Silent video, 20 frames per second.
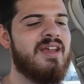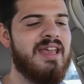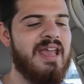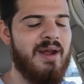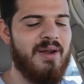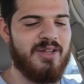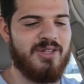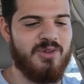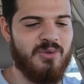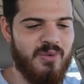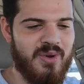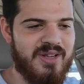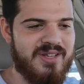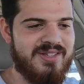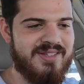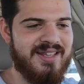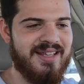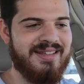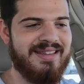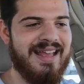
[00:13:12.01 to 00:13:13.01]

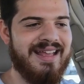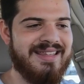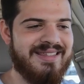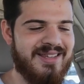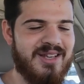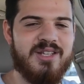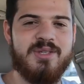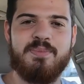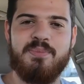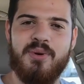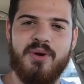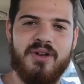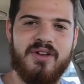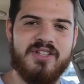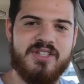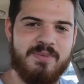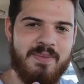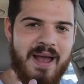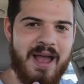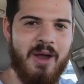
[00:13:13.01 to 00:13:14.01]
characteristic that does put
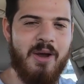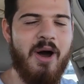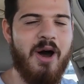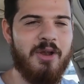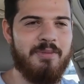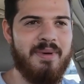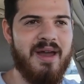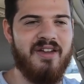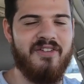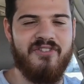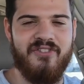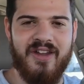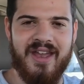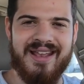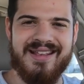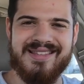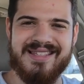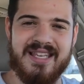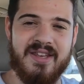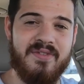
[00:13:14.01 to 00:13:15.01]
a smile on my
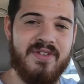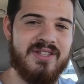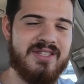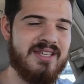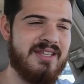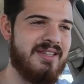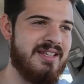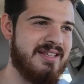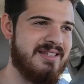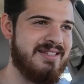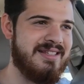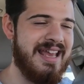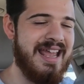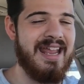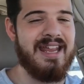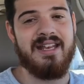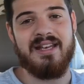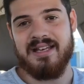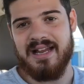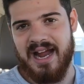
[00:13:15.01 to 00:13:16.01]
face even to this
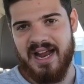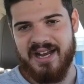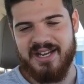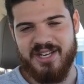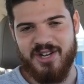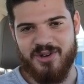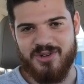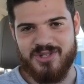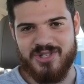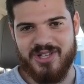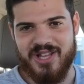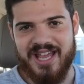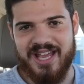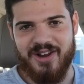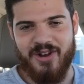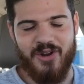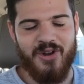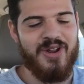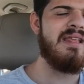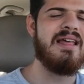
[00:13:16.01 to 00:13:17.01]
day, 9 years
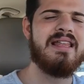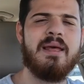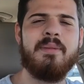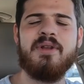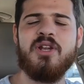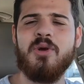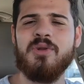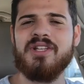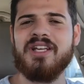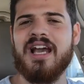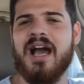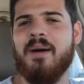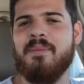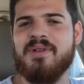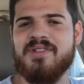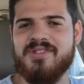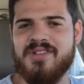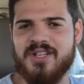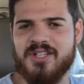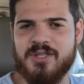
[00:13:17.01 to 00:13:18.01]
later. Let me know in the
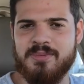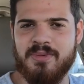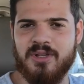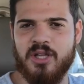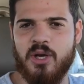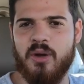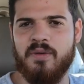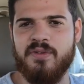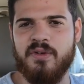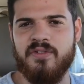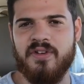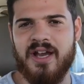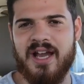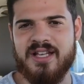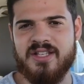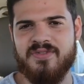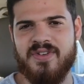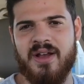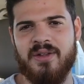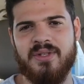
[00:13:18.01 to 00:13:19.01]
comment section below if you
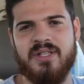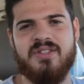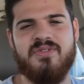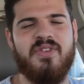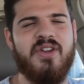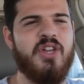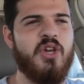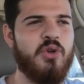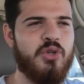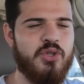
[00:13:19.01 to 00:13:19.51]
guys found this video